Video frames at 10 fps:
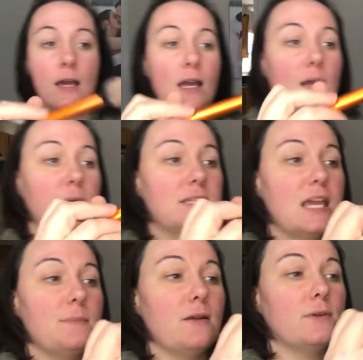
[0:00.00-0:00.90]
and I'm going to
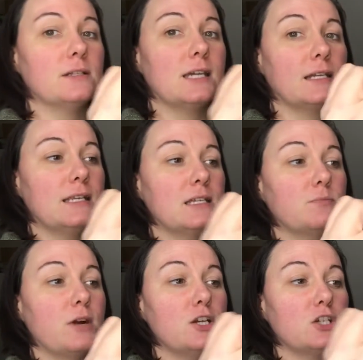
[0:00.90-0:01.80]
take my Real Techniques
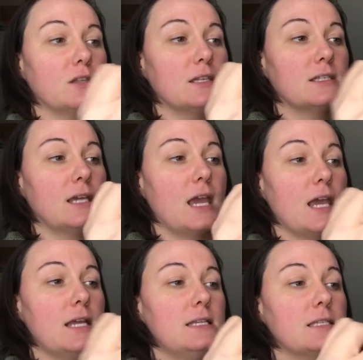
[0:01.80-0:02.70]
brush in this
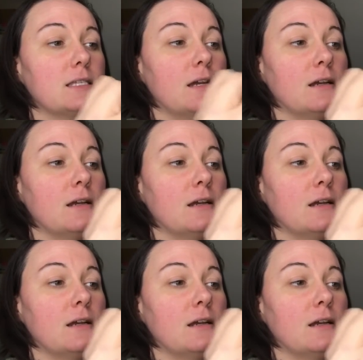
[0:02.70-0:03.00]
case,